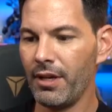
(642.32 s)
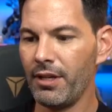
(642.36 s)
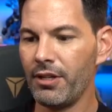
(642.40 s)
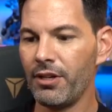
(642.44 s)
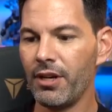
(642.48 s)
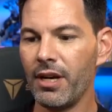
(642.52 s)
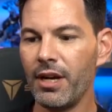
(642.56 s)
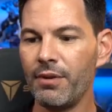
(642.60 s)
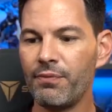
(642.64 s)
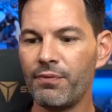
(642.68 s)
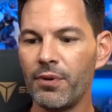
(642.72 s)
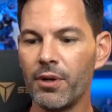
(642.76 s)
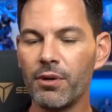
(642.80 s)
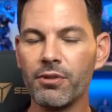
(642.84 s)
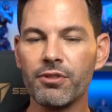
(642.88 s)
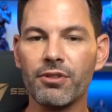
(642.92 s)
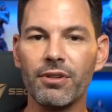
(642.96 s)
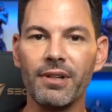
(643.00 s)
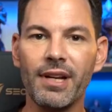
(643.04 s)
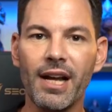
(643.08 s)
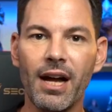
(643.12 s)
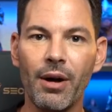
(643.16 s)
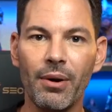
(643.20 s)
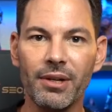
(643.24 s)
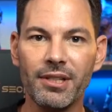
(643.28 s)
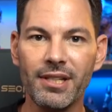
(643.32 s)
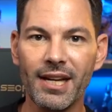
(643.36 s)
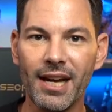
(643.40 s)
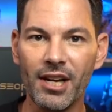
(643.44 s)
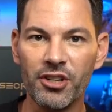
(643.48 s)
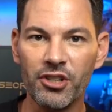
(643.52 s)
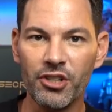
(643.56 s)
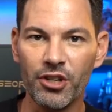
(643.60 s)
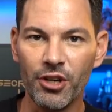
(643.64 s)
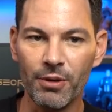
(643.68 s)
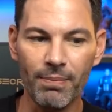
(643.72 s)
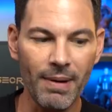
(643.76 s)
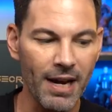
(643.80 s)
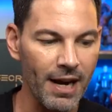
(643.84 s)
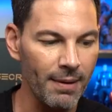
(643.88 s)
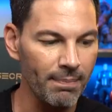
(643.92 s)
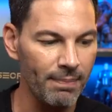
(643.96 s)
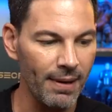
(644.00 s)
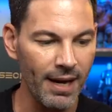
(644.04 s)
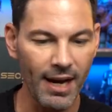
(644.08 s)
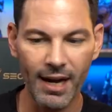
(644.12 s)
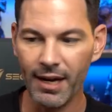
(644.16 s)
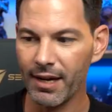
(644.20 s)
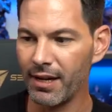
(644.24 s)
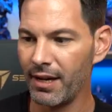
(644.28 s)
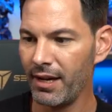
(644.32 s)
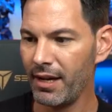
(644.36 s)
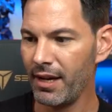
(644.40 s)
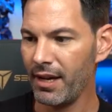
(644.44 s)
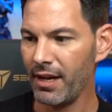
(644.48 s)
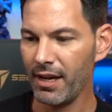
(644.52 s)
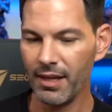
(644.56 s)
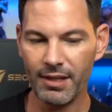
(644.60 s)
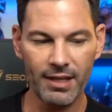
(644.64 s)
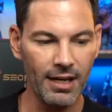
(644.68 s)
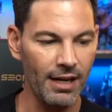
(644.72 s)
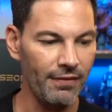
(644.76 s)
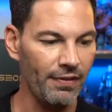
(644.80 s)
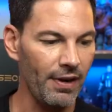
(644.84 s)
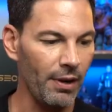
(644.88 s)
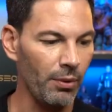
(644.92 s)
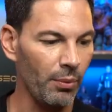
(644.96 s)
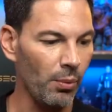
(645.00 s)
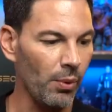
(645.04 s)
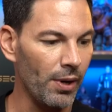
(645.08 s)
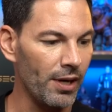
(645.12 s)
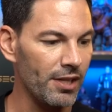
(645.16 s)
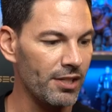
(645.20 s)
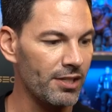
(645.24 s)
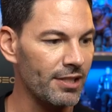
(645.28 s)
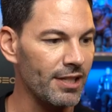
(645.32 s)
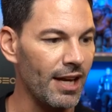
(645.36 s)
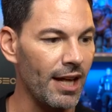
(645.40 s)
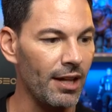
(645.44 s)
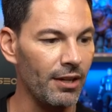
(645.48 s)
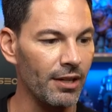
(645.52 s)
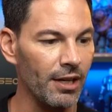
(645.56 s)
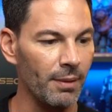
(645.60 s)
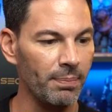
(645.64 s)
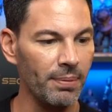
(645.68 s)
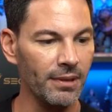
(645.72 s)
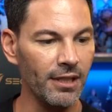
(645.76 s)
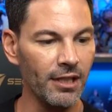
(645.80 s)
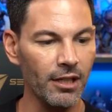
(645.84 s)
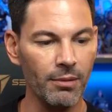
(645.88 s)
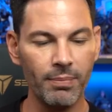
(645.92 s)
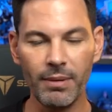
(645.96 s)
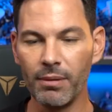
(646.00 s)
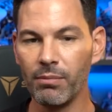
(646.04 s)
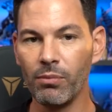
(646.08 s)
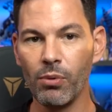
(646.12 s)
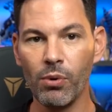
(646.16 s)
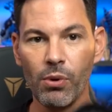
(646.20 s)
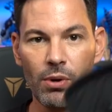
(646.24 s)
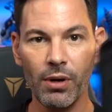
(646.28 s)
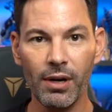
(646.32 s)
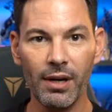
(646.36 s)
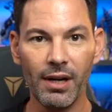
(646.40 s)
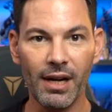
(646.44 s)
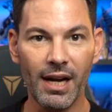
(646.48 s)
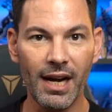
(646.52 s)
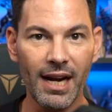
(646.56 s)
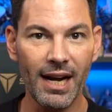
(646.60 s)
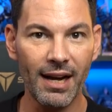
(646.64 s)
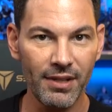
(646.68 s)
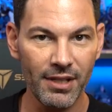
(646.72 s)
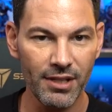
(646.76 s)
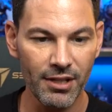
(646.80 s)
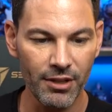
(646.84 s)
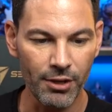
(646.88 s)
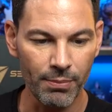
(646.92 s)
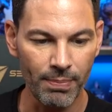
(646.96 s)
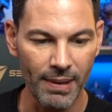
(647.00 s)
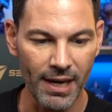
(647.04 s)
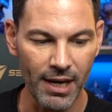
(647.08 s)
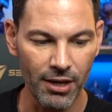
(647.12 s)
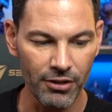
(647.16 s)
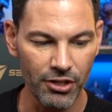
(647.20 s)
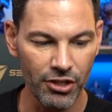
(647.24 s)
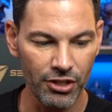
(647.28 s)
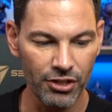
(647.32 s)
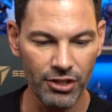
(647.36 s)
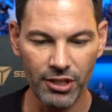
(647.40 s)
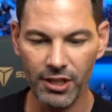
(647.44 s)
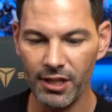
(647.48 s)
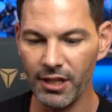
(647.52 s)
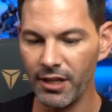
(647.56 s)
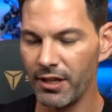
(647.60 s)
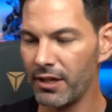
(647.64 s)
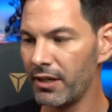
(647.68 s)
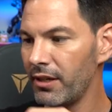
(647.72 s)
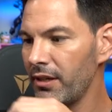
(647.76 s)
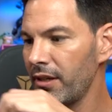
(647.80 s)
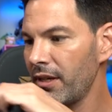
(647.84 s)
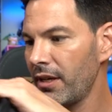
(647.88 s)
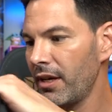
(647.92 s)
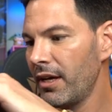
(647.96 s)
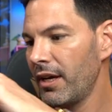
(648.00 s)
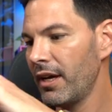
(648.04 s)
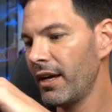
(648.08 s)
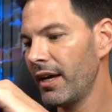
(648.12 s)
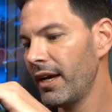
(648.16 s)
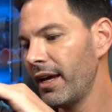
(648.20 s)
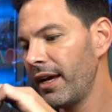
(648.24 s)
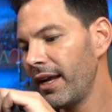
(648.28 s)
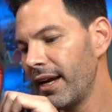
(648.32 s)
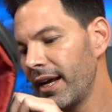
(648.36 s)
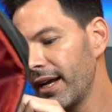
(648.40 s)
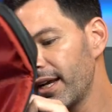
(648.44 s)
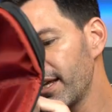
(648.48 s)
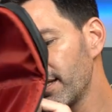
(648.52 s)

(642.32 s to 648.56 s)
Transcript: Your headphones are now attached to your backpack. Then if I want to style it up a little bit more, I have these other pouches here, and